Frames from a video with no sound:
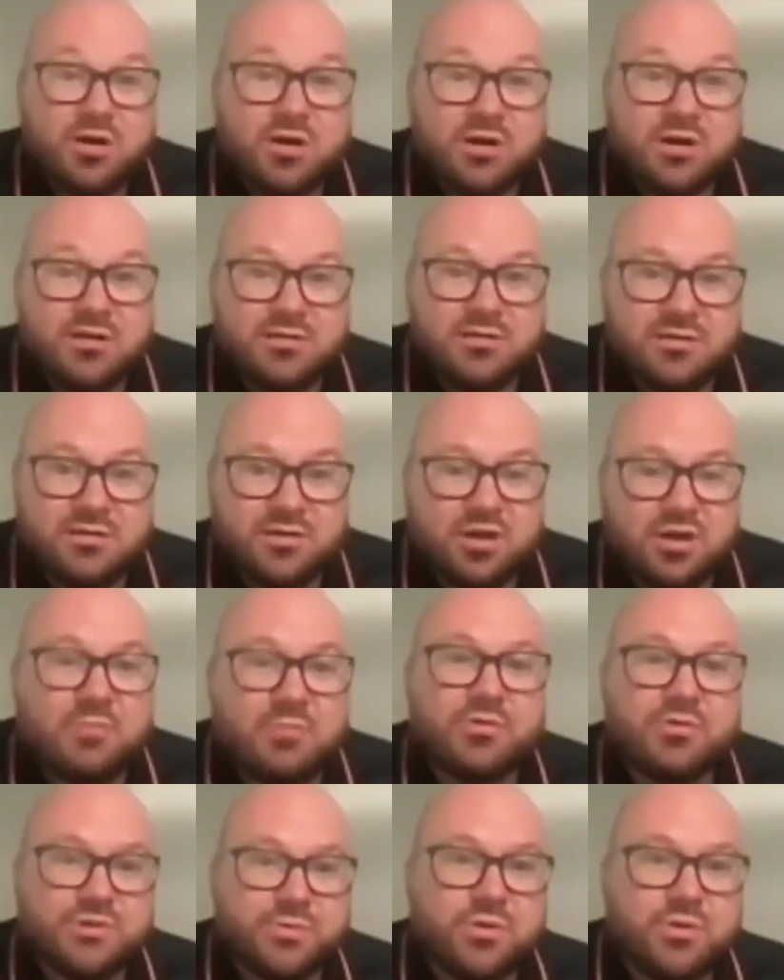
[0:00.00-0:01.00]
it, the
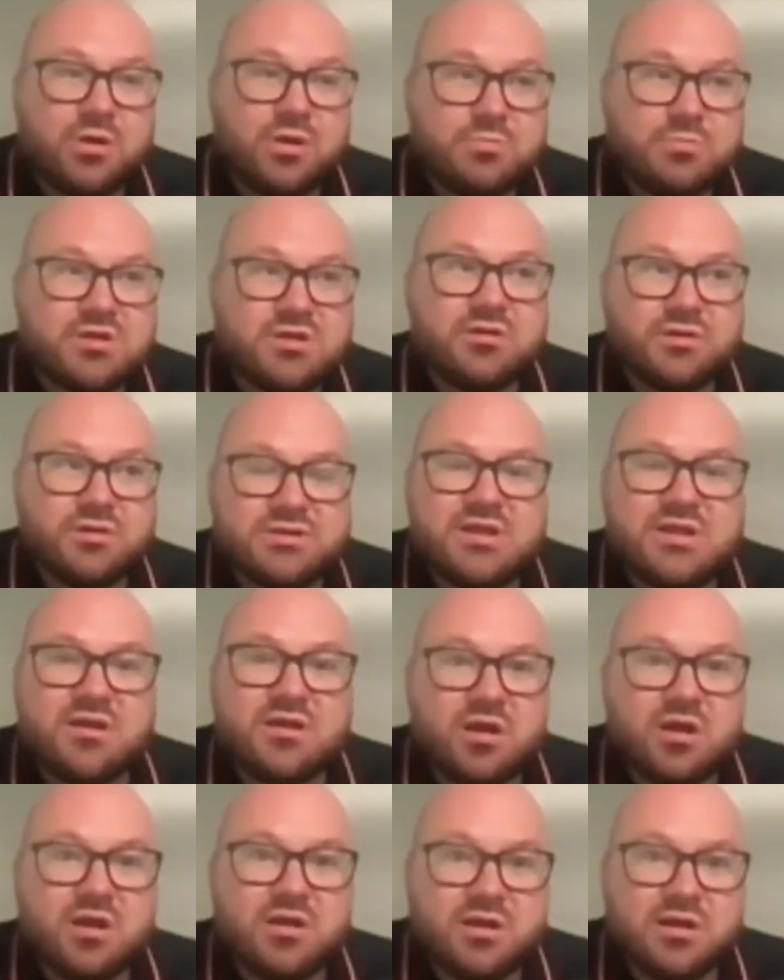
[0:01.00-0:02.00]
numbers were I was going to lose 10
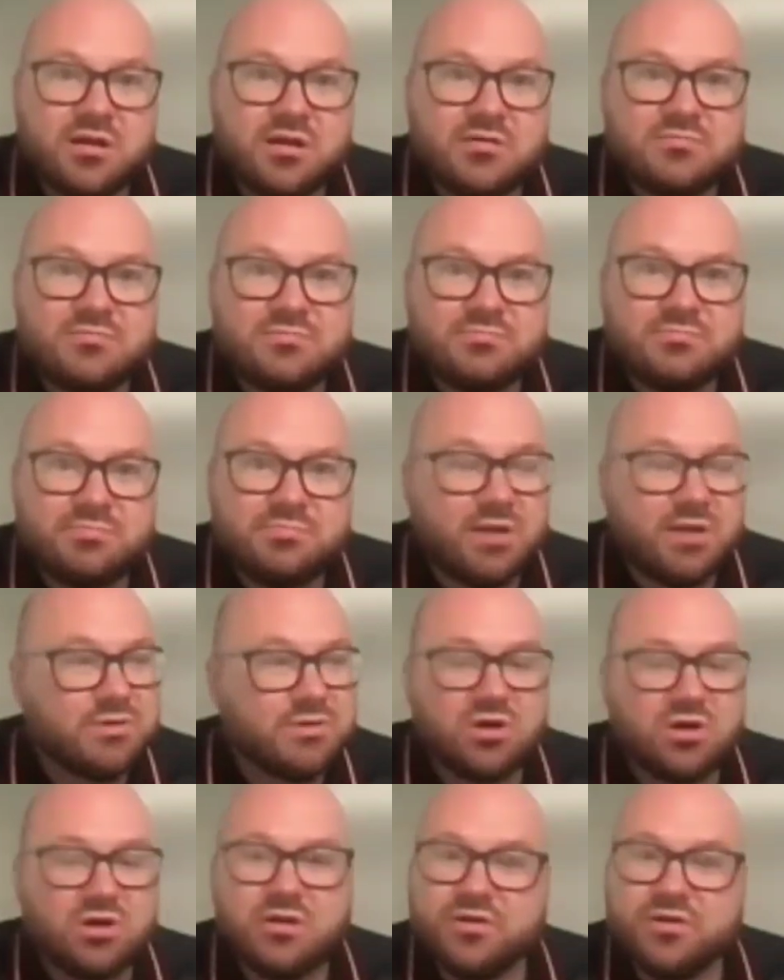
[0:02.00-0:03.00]
grand a year, but I was
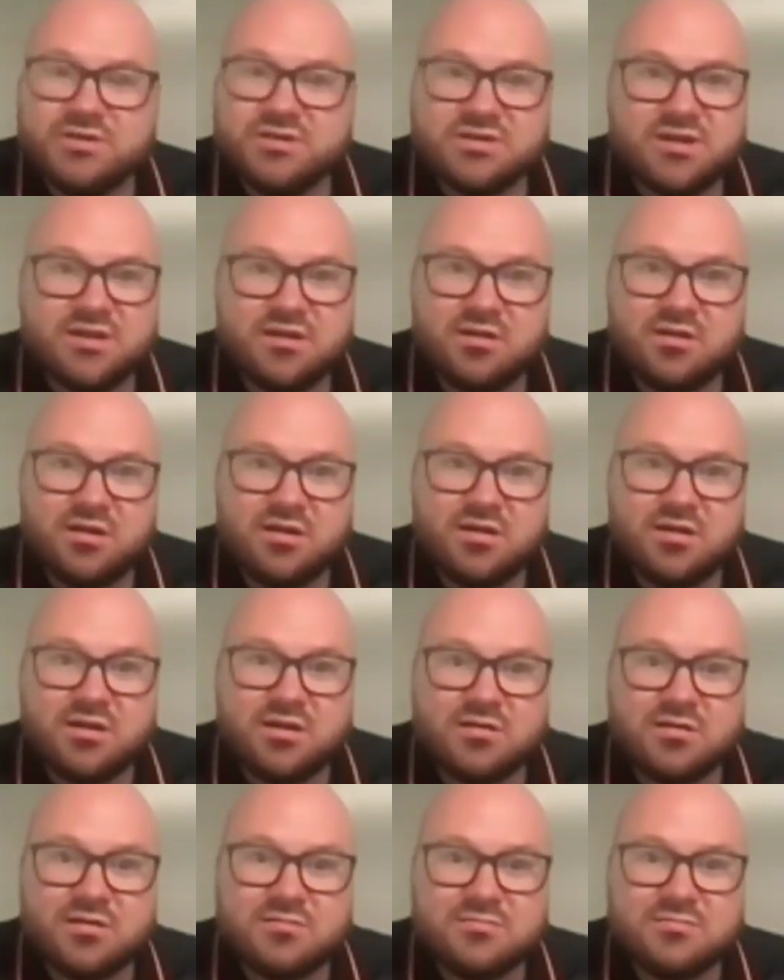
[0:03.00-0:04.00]
already losing 10 grand a
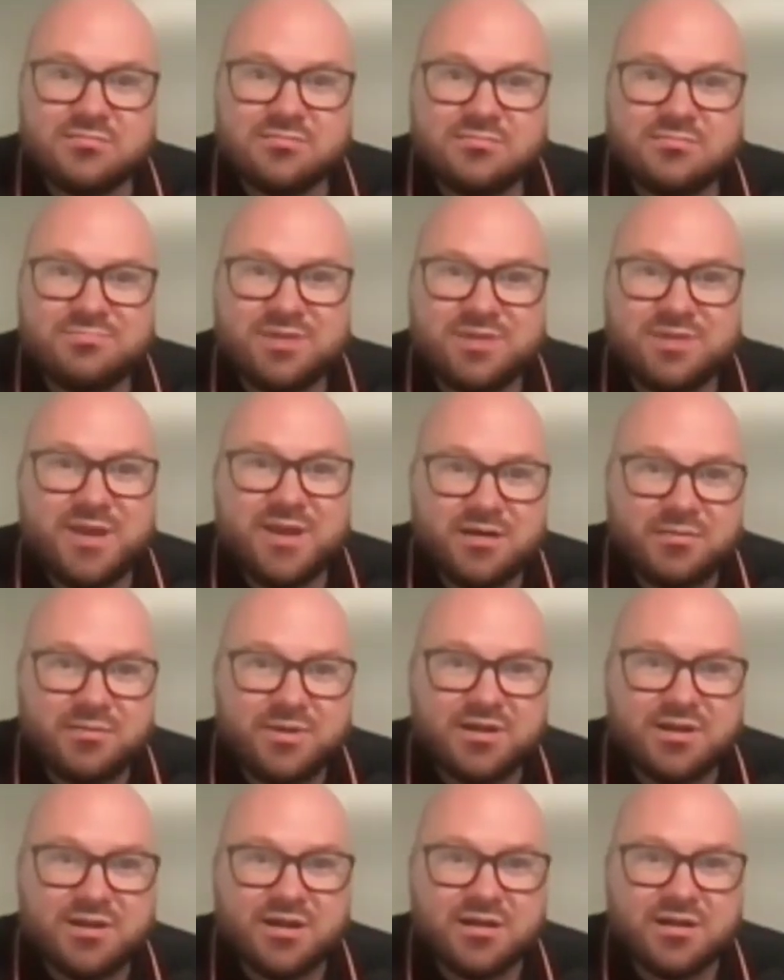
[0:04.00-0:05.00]
year by paying to
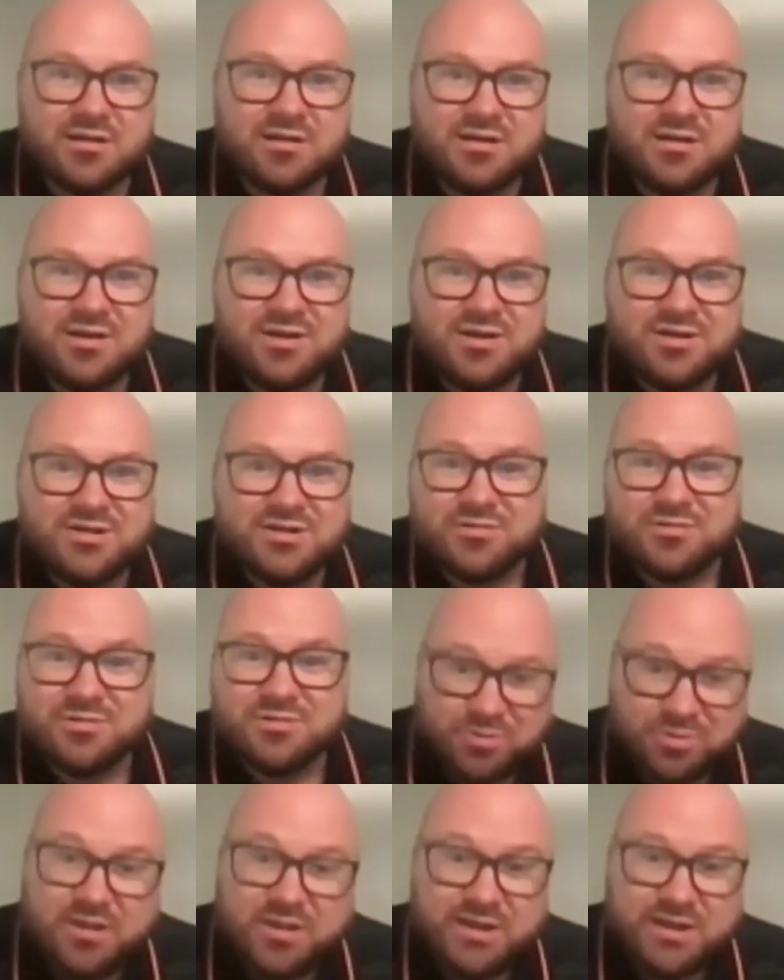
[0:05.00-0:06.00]
be there. So it
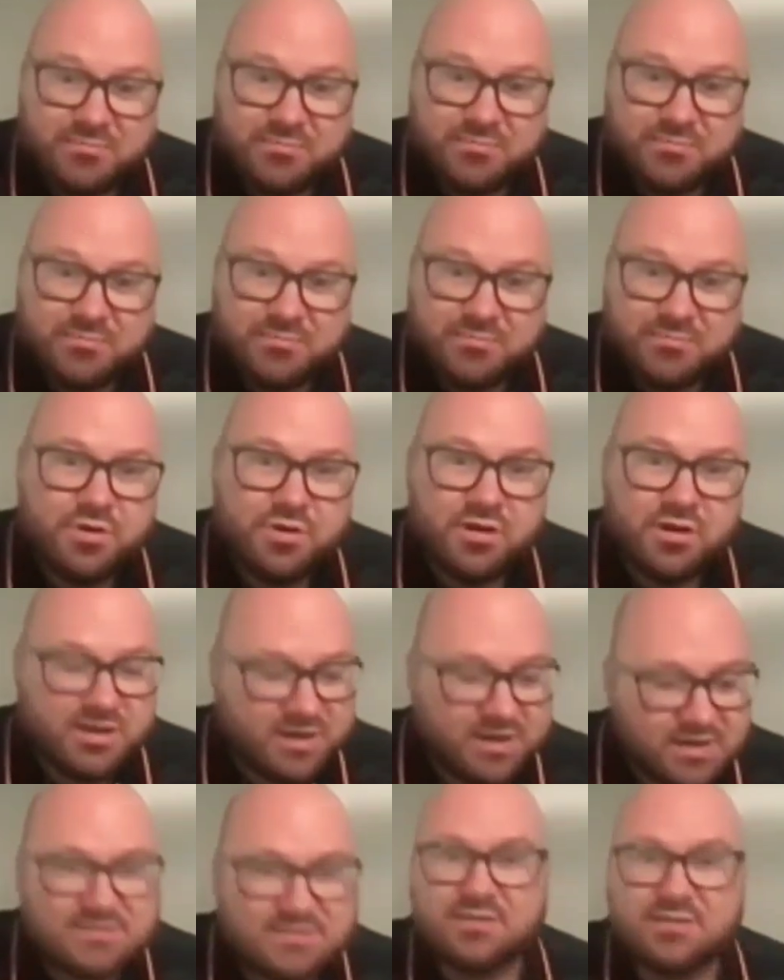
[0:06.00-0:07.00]
was really in my book.
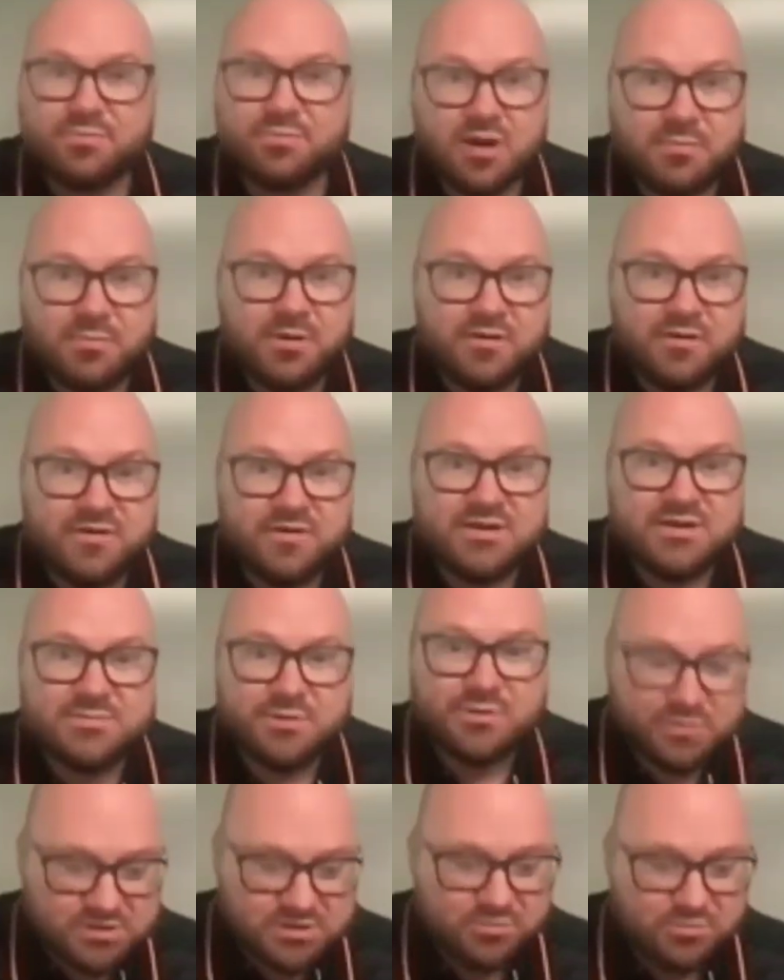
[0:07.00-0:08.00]
Yes, the property
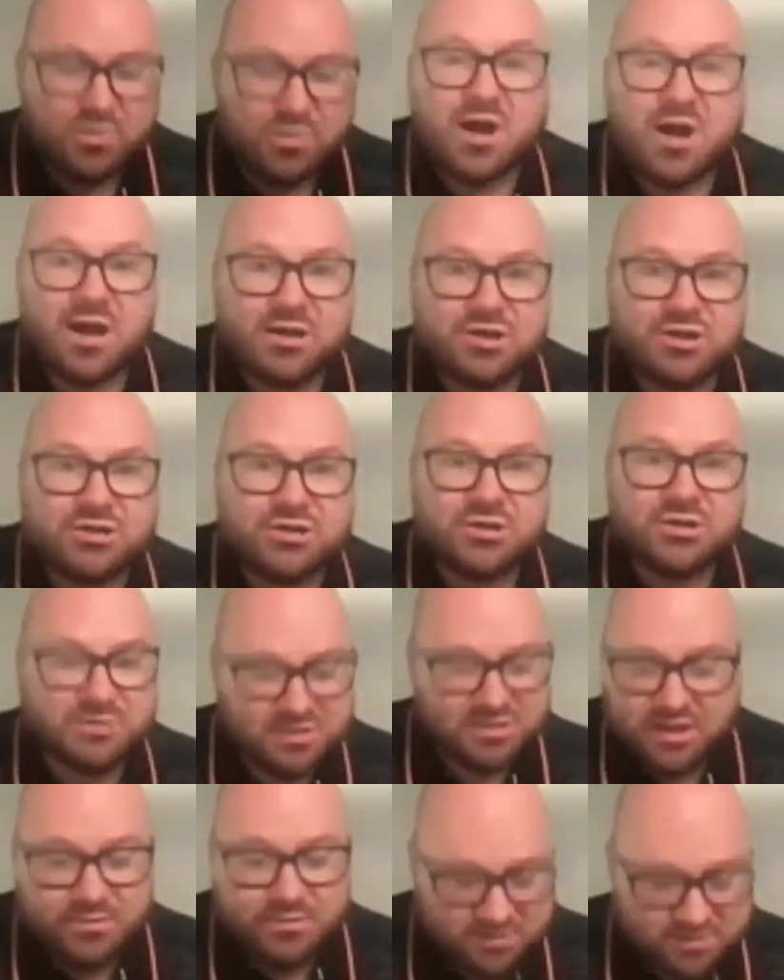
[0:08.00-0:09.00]
investment was a wash. It
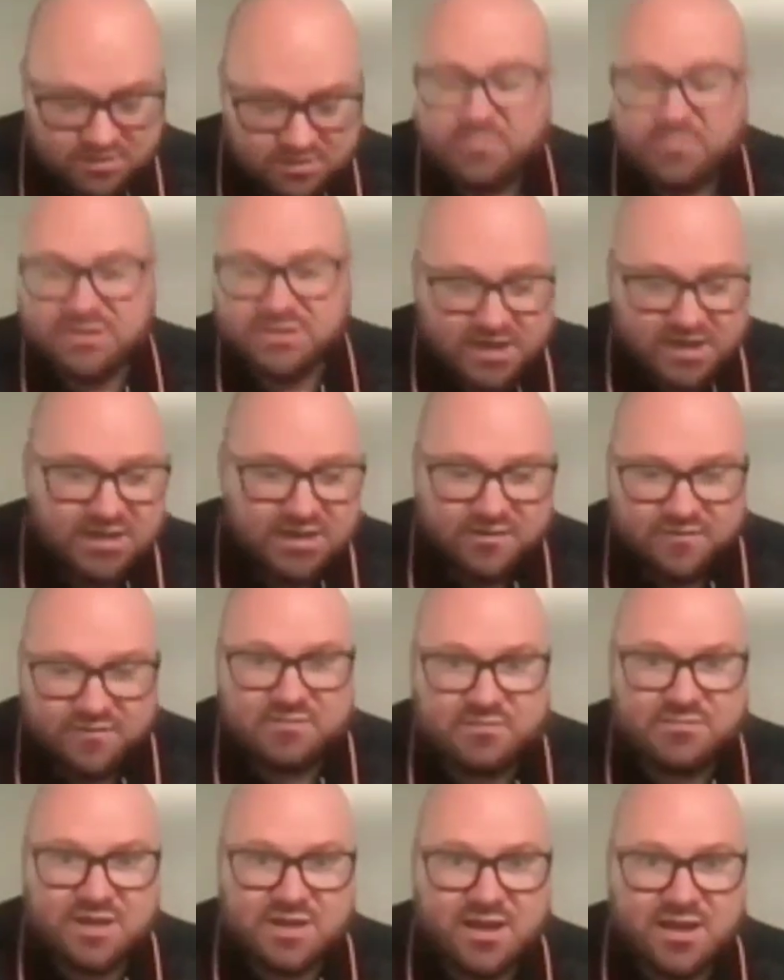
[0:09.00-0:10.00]
was negative
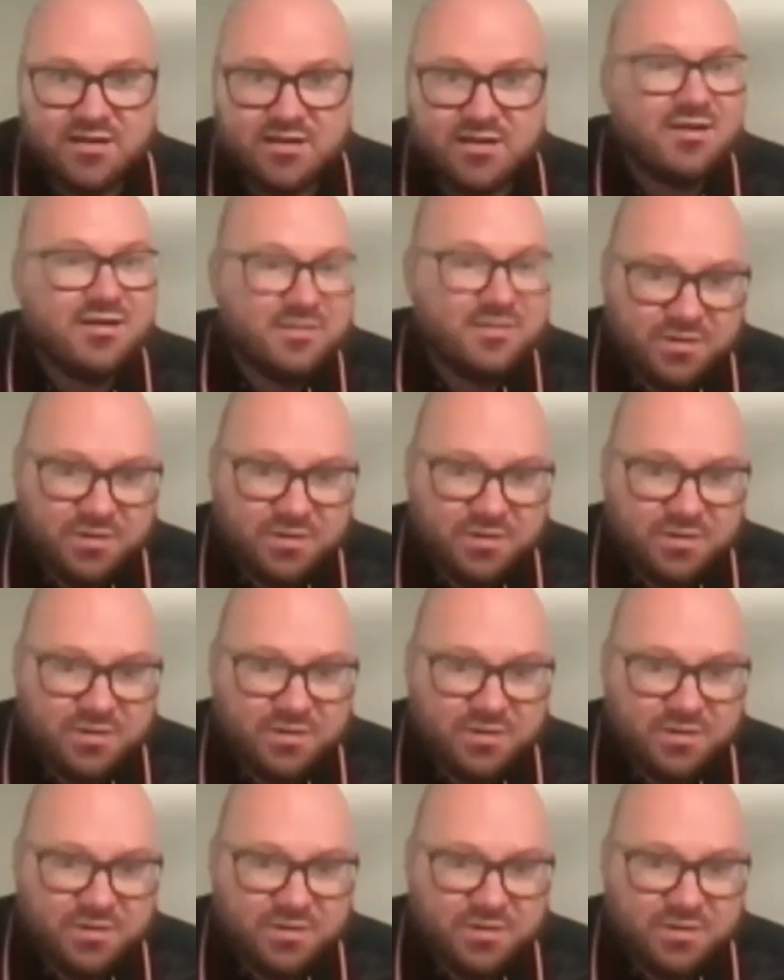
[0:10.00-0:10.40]
10, but